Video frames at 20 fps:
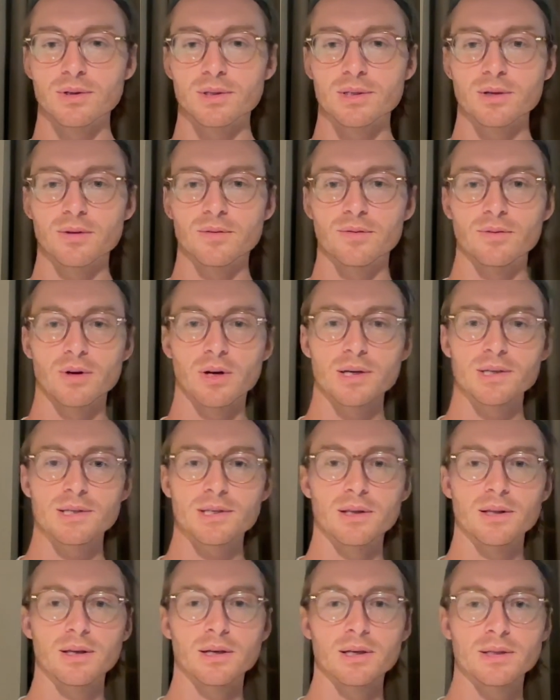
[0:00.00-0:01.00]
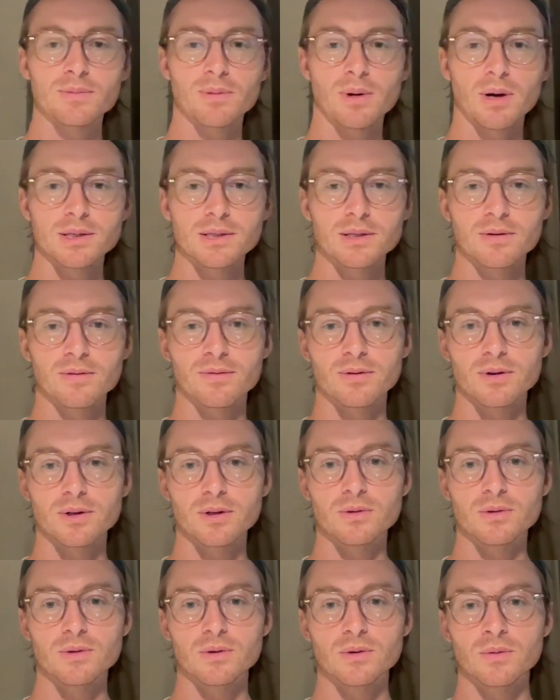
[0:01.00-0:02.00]
it's good for us. I think it's positive for
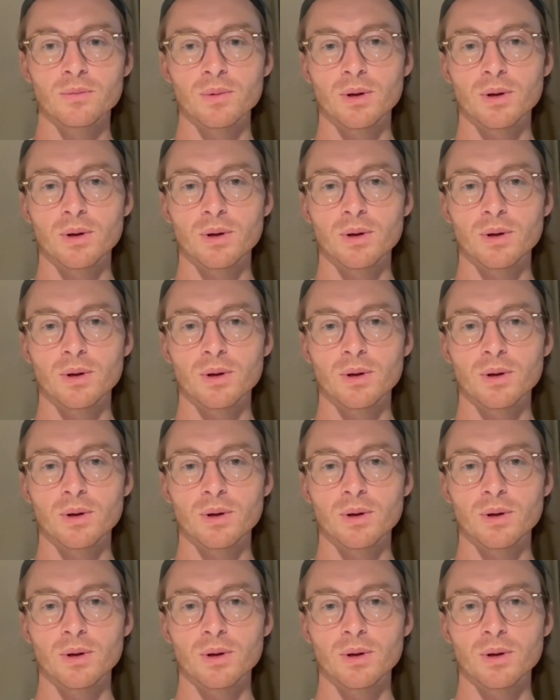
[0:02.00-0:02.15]
you too.